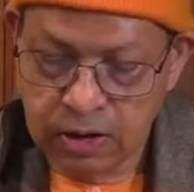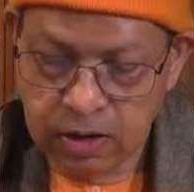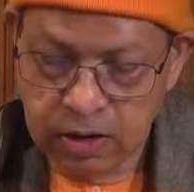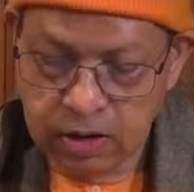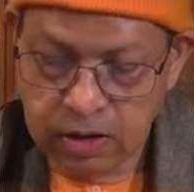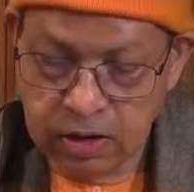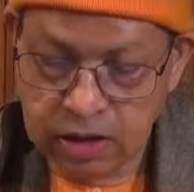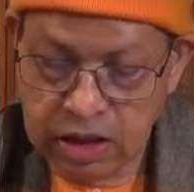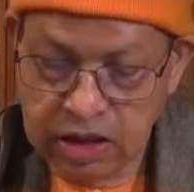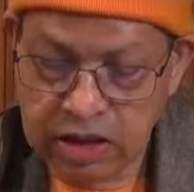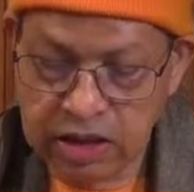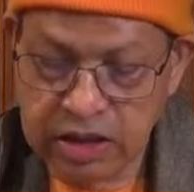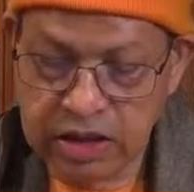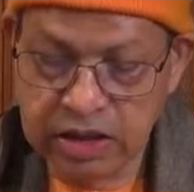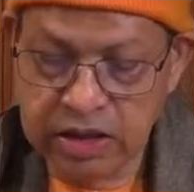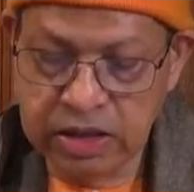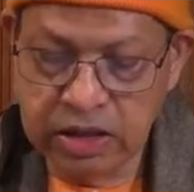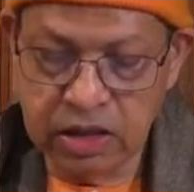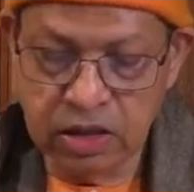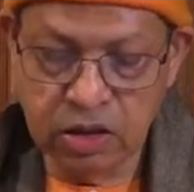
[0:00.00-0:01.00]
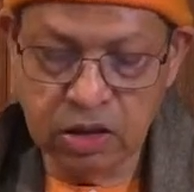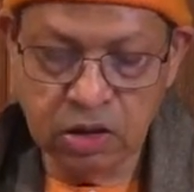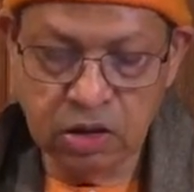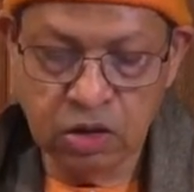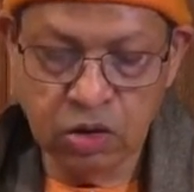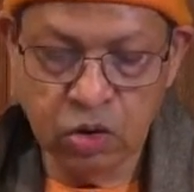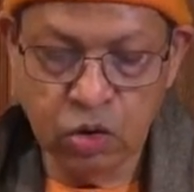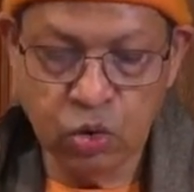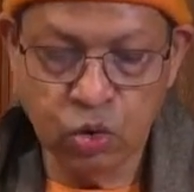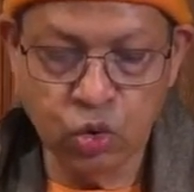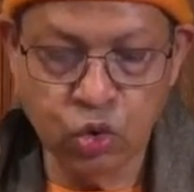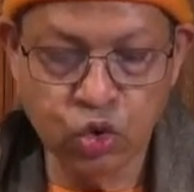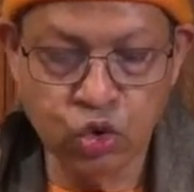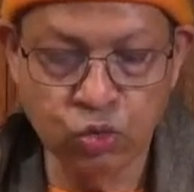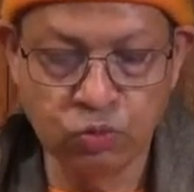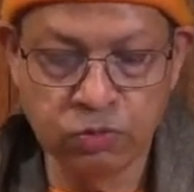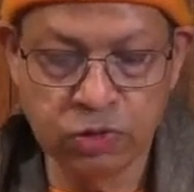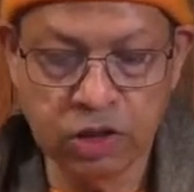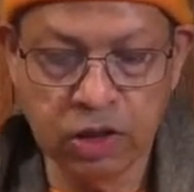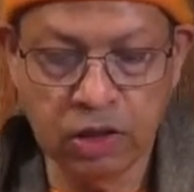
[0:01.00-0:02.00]
Nalini and
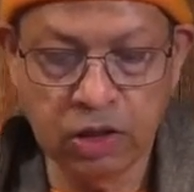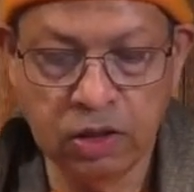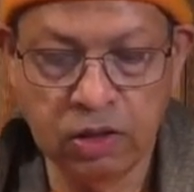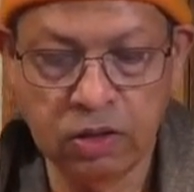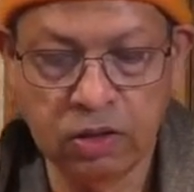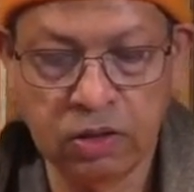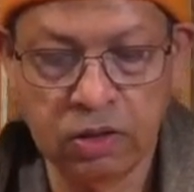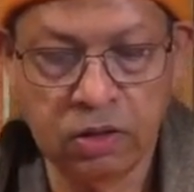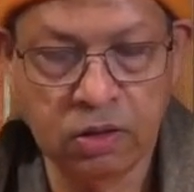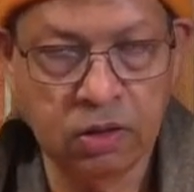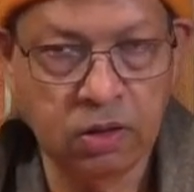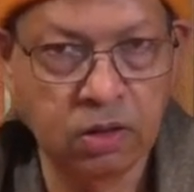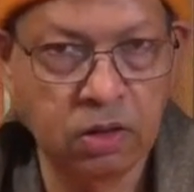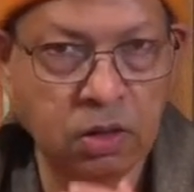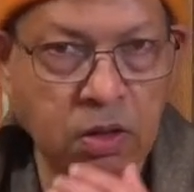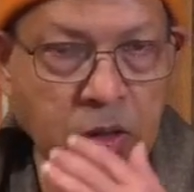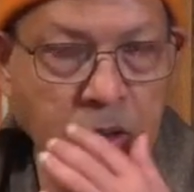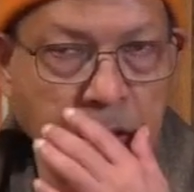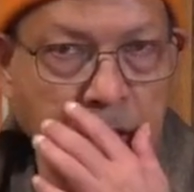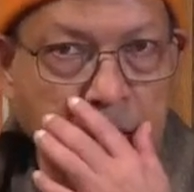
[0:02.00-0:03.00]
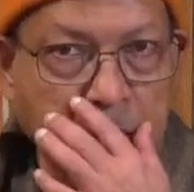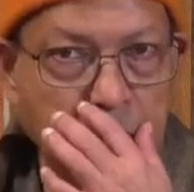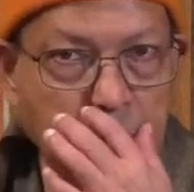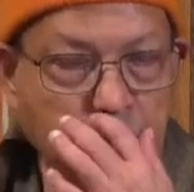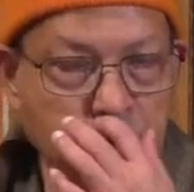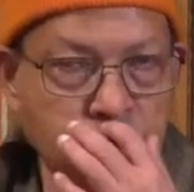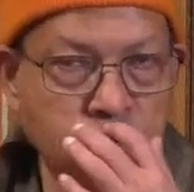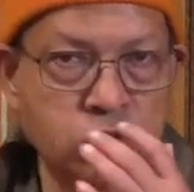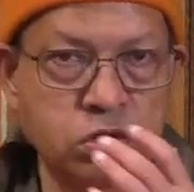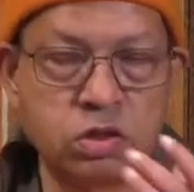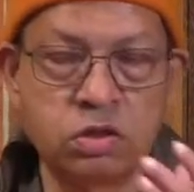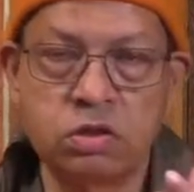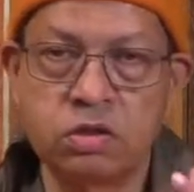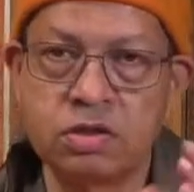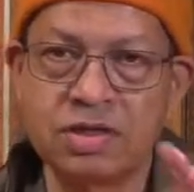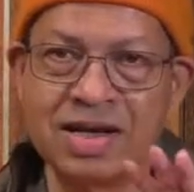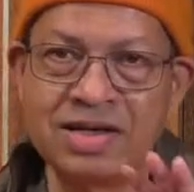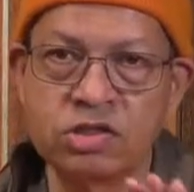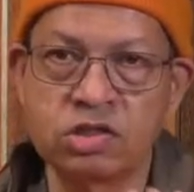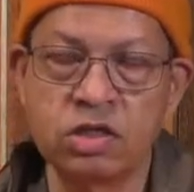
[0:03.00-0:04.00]
Kusum Kanan. He had also
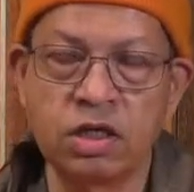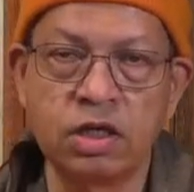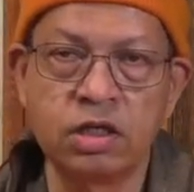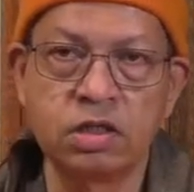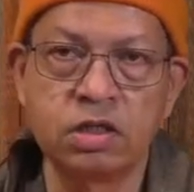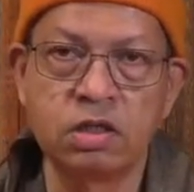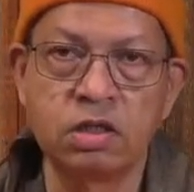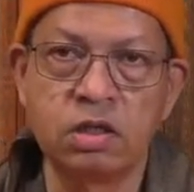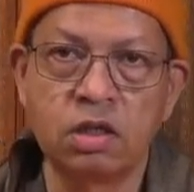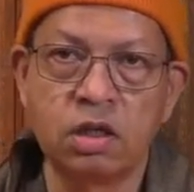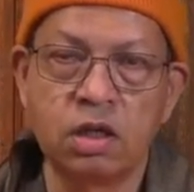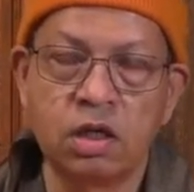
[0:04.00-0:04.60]
translated